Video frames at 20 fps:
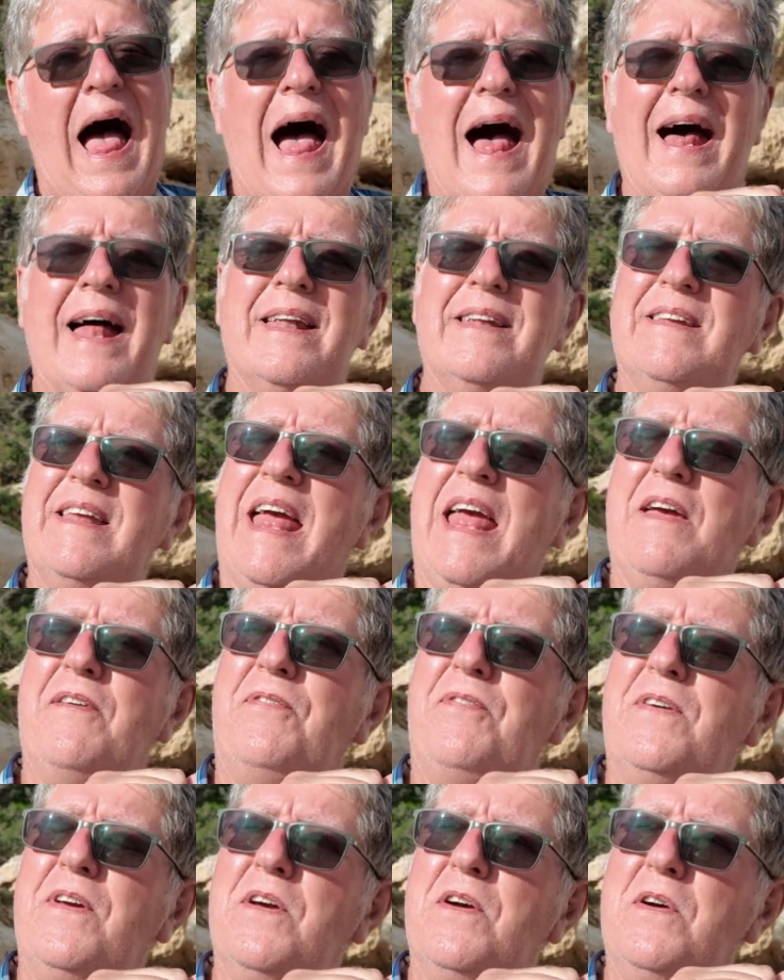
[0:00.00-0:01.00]
And
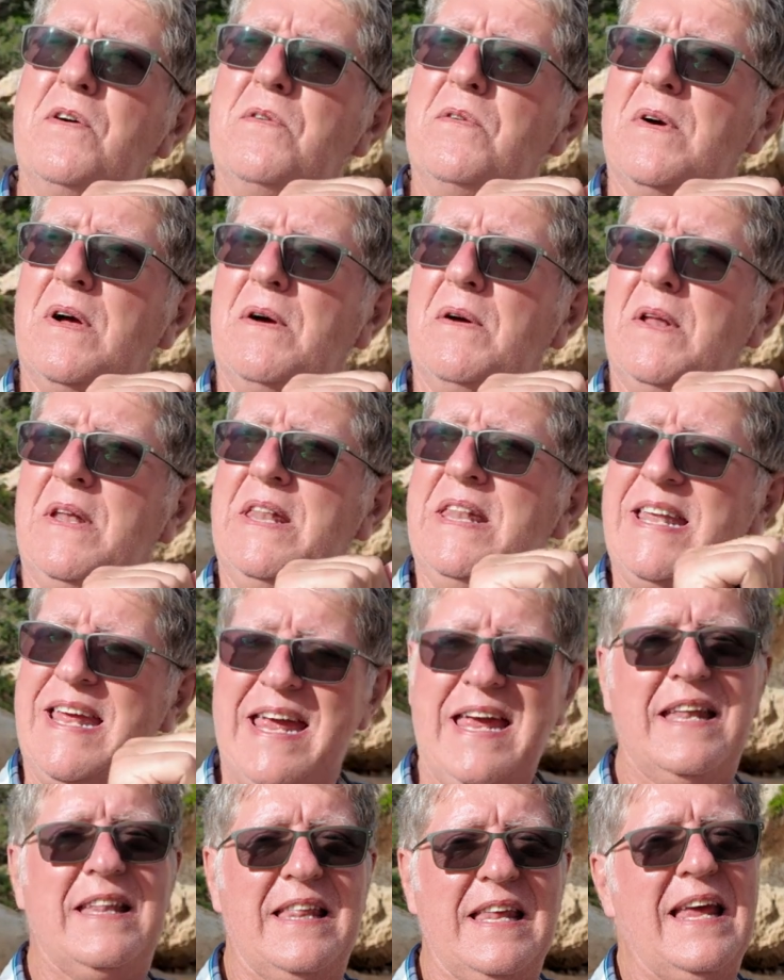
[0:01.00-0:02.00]
if you
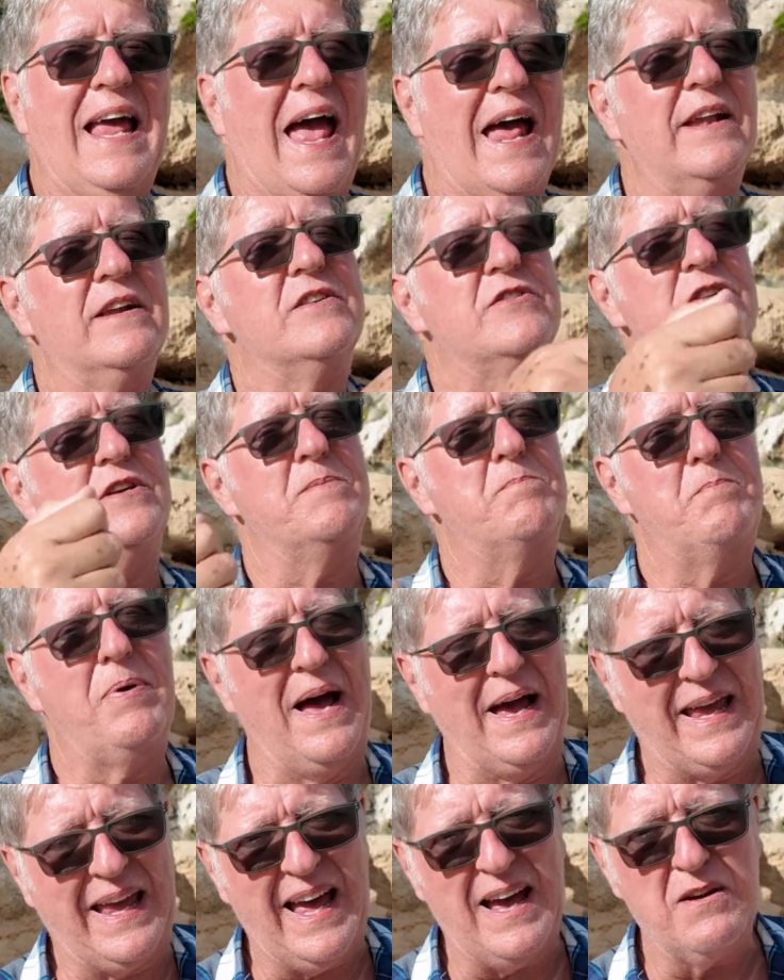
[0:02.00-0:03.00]
need the energy
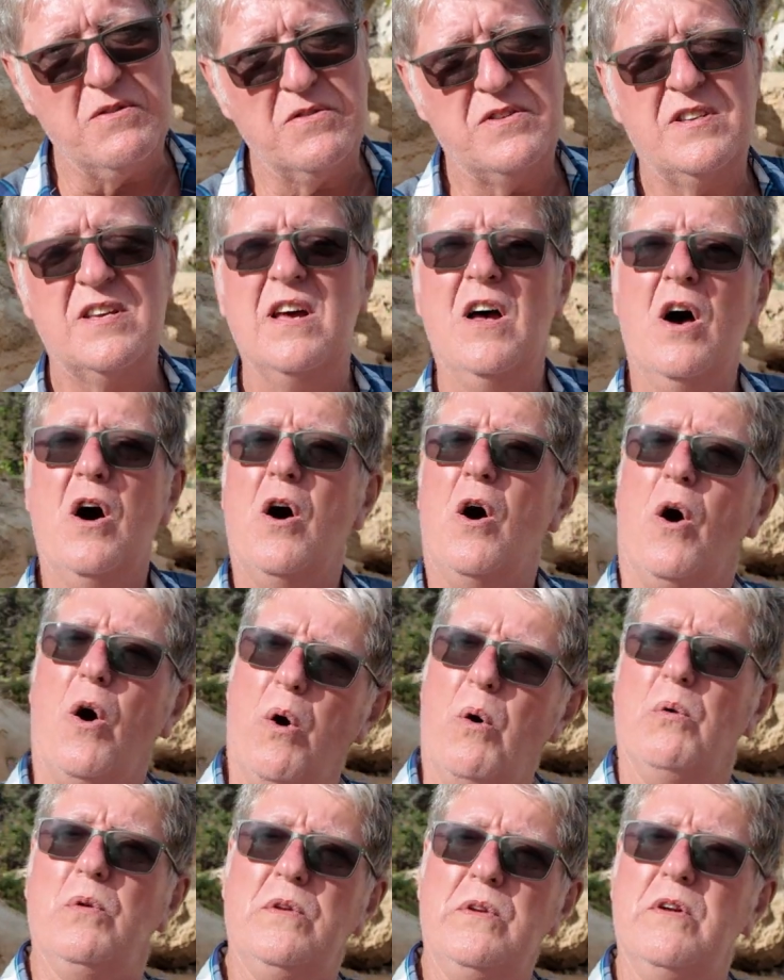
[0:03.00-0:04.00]
back out,
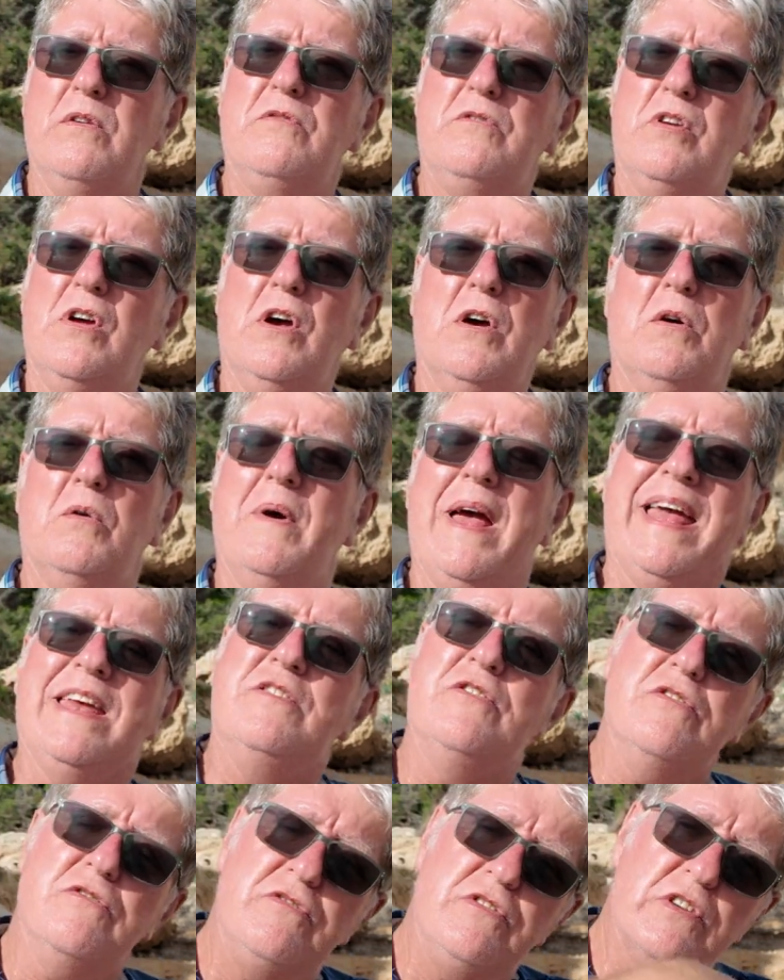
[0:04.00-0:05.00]
all you do
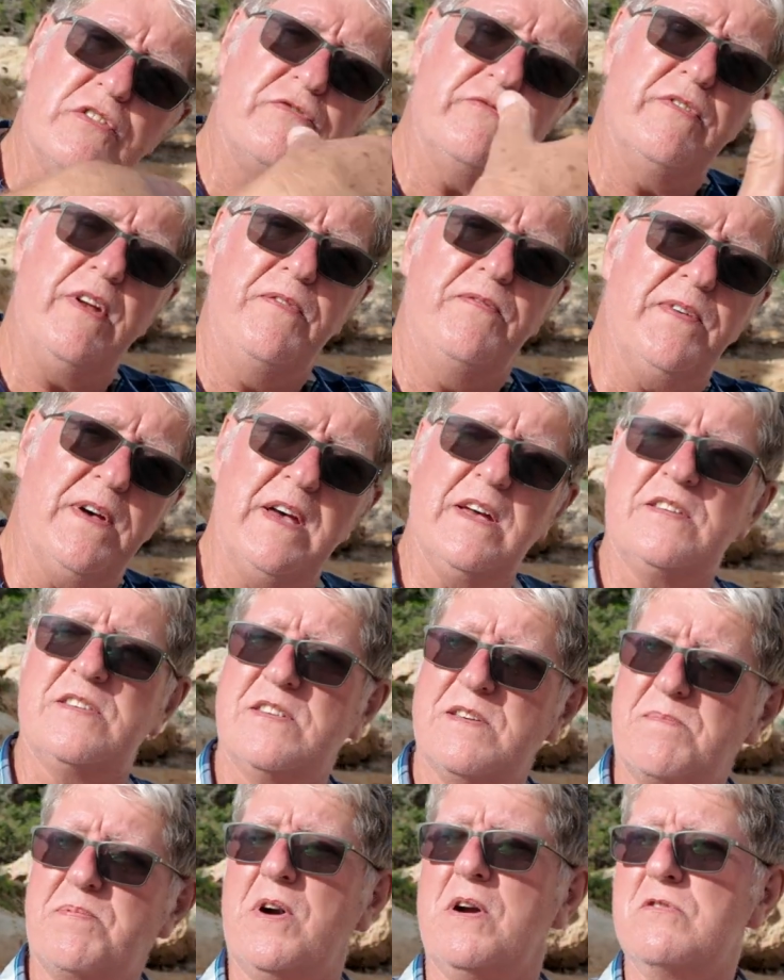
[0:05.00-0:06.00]
is you just
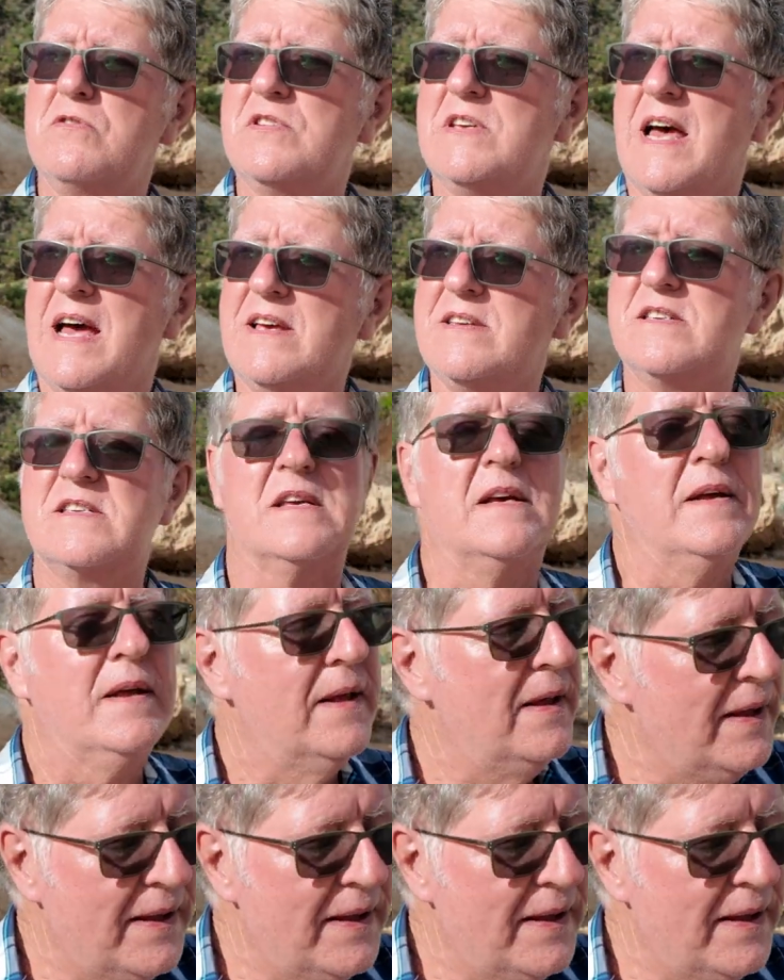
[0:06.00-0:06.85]
reverse the process.